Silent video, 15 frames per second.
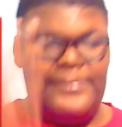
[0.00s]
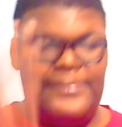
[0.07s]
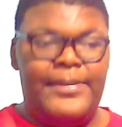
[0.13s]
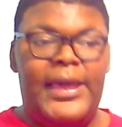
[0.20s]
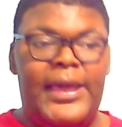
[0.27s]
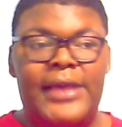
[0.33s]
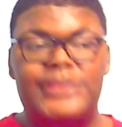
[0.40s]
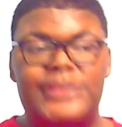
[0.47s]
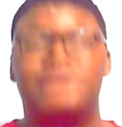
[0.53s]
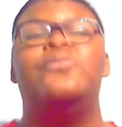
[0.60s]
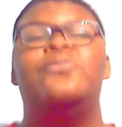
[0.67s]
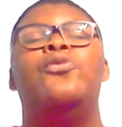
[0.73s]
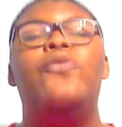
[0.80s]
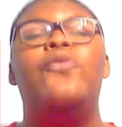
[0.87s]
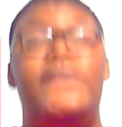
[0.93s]
the past
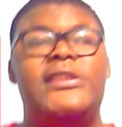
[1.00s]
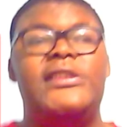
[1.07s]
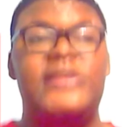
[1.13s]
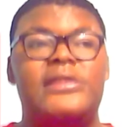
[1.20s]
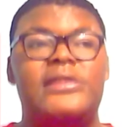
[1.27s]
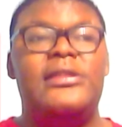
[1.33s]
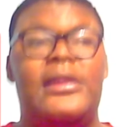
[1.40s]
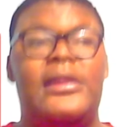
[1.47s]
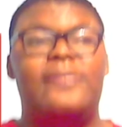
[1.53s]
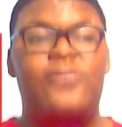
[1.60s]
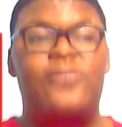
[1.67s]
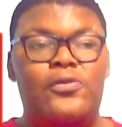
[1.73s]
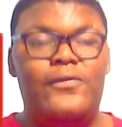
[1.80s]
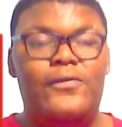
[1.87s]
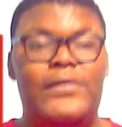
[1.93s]
movies in that
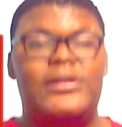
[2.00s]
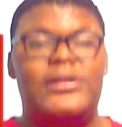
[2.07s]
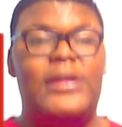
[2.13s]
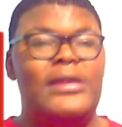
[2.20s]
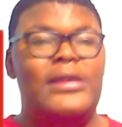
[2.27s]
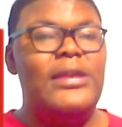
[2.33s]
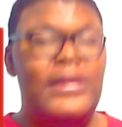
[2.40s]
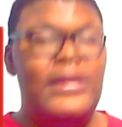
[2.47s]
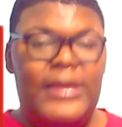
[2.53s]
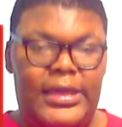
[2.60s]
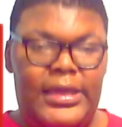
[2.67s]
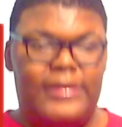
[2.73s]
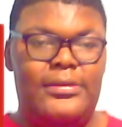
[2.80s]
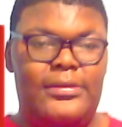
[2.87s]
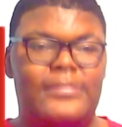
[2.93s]
movie, in
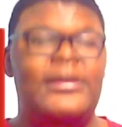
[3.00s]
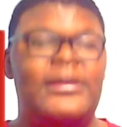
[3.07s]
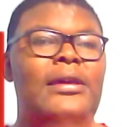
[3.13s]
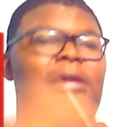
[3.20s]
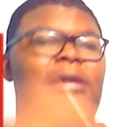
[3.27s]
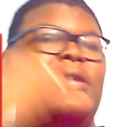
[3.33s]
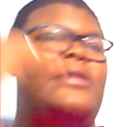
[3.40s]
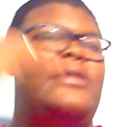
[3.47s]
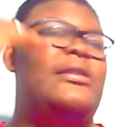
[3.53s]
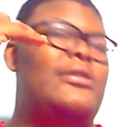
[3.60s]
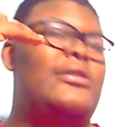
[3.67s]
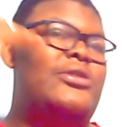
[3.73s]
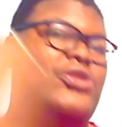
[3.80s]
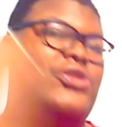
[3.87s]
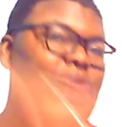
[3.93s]
Endgame, and
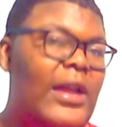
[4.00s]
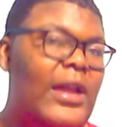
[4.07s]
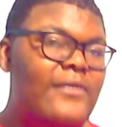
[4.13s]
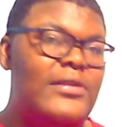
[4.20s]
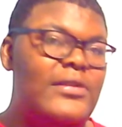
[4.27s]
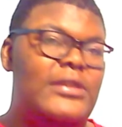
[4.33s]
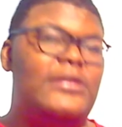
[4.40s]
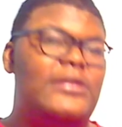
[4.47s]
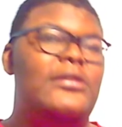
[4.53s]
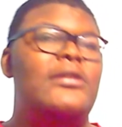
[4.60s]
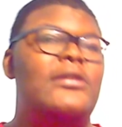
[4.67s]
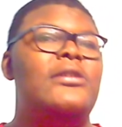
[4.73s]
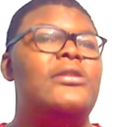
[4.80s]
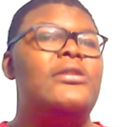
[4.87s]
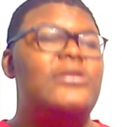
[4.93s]
they're traveling,
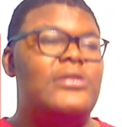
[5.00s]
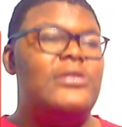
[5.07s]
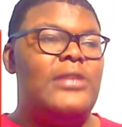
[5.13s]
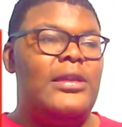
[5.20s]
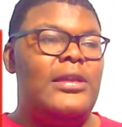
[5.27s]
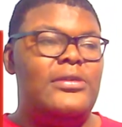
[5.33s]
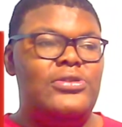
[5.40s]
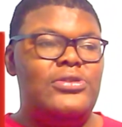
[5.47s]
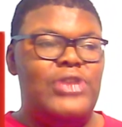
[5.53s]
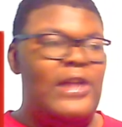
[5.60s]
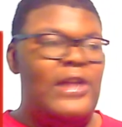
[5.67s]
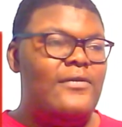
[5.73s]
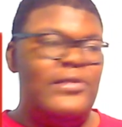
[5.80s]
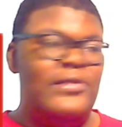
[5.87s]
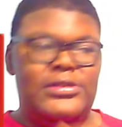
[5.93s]
like they're
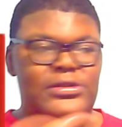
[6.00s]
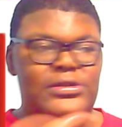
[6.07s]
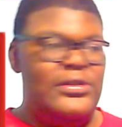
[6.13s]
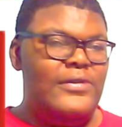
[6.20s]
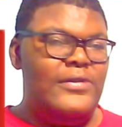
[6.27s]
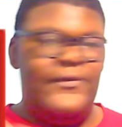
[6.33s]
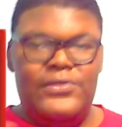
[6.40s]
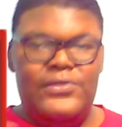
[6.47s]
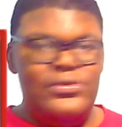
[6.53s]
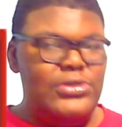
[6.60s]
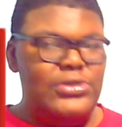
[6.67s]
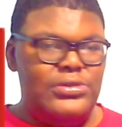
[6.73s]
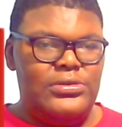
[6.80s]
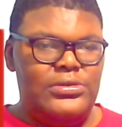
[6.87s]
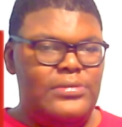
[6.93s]
traveling to the future,
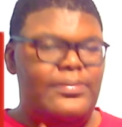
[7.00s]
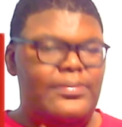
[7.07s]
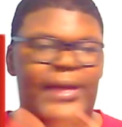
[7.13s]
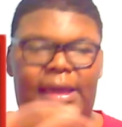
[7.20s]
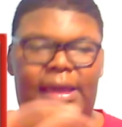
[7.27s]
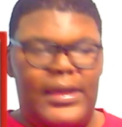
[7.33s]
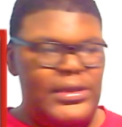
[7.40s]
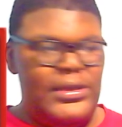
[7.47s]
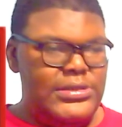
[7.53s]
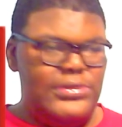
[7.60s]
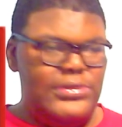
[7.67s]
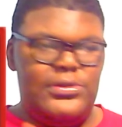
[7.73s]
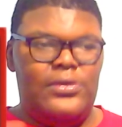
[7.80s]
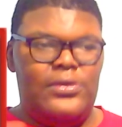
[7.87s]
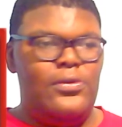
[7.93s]
the past,
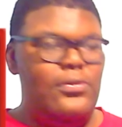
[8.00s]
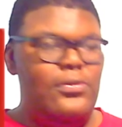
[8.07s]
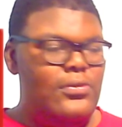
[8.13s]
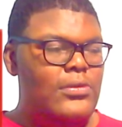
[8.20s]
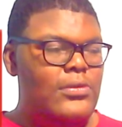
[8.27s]
you know.